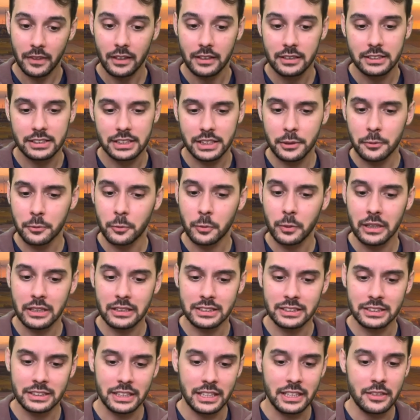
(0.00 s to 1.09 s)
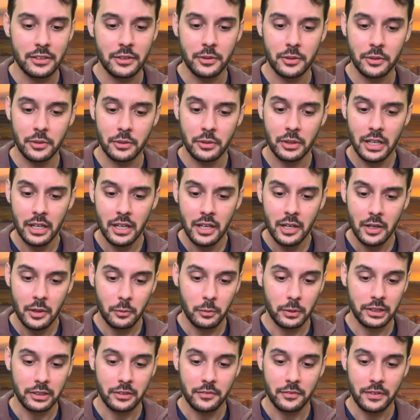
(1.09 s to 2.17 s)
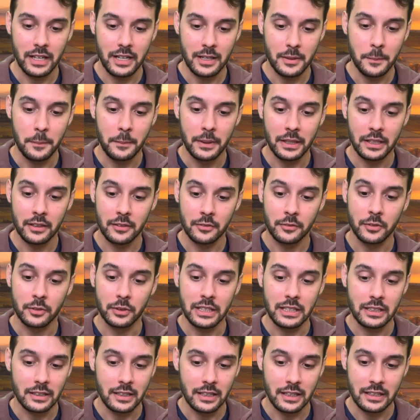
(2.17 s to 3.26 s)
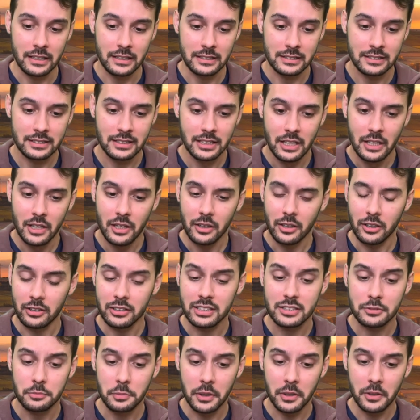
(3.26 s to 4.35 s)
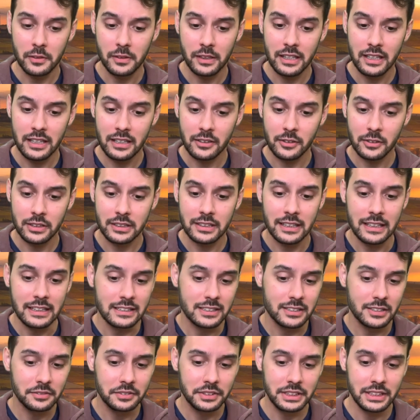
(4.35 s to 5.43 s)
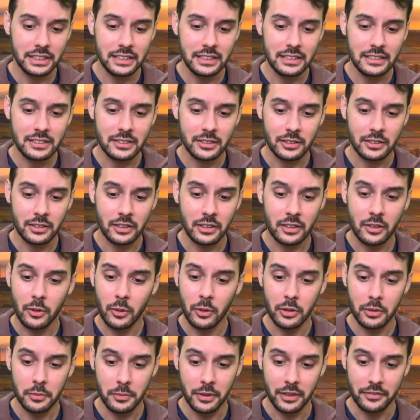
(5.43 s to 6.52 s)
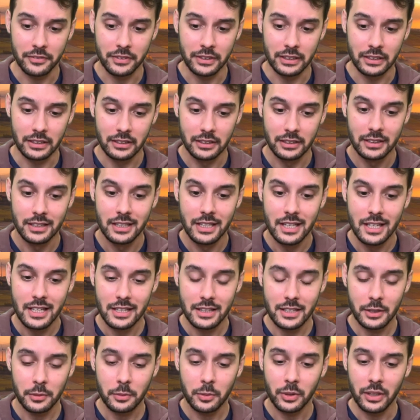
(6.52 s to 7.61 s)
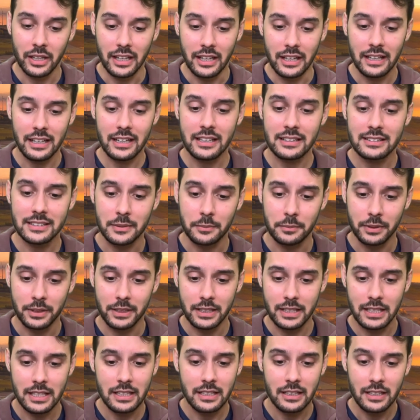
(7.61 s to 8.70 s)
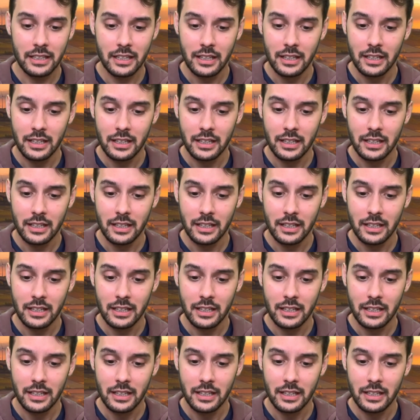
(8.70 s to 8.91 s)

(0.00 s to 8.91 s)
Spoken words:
She wished she knew where to find a bit of green lettuce, or a small egg, or a taste of cheese, or a corn muffin. There were eggs and plenty